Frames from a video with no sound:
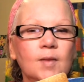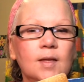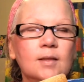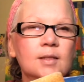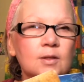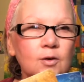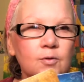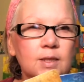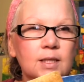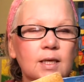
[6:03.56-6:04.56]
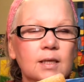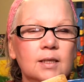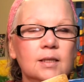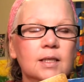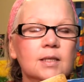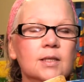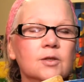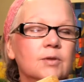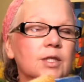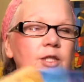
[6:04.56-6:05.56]
that's not always taken into
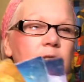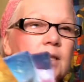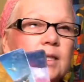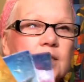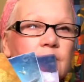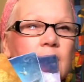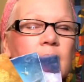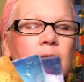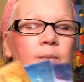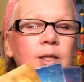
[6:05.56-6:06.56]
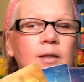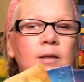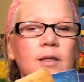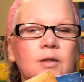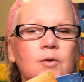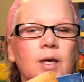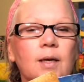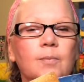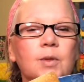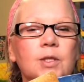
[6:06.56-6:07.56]
consideration, and that's fine. I mean, that's
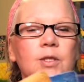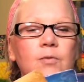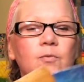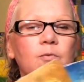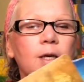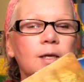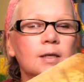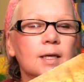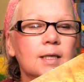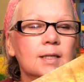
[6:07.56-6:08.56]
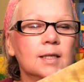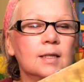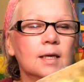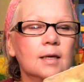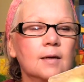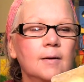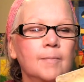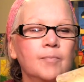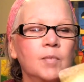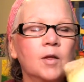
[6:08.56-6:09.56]
okay. But just recognizing that
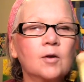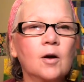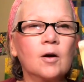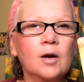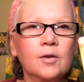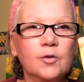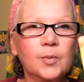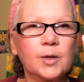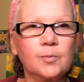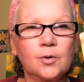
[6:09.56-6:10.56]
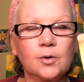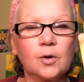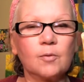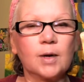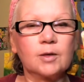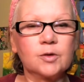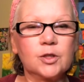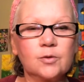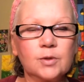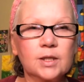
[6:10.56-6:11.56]
there are other people around
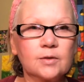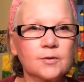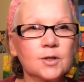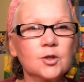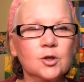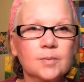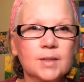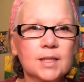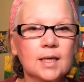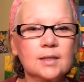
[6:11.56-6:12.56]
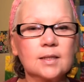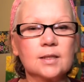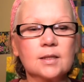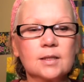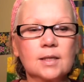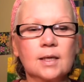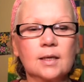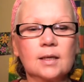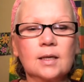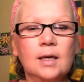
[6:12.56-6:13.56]
you with different circumstances,
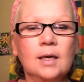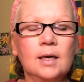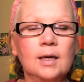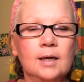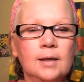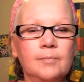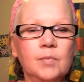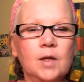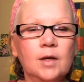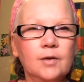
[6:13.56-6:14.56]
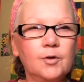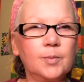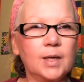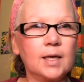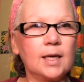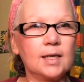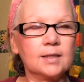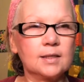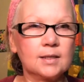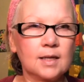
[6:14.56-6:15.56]
and not everybody has
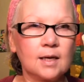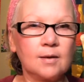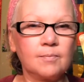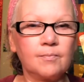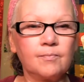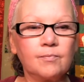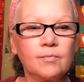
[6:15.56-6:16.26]
the same